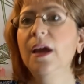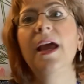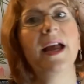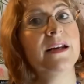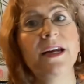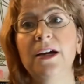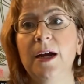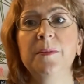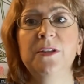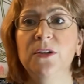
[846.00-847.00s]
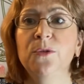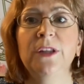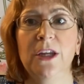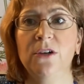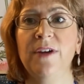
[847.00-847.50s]
And here comes the new
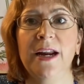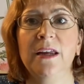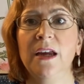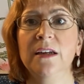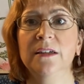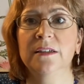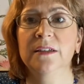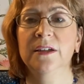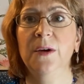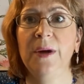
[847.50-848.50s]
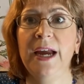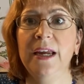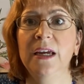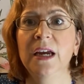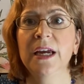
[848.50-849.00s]
leader riding in.
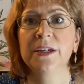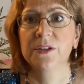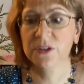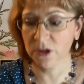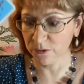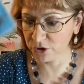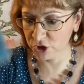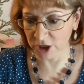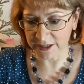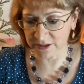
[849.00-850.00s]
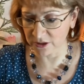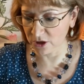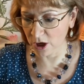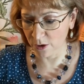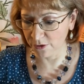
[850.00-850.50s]
Okay, so just
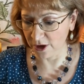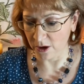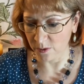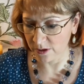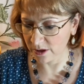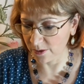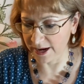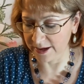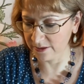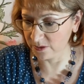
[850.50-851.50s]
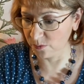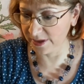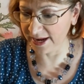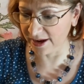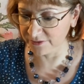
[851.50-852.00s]
know though, okay, so
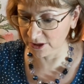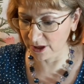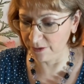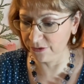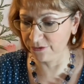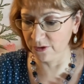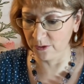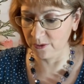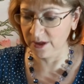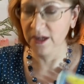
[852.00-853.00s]
we have to go through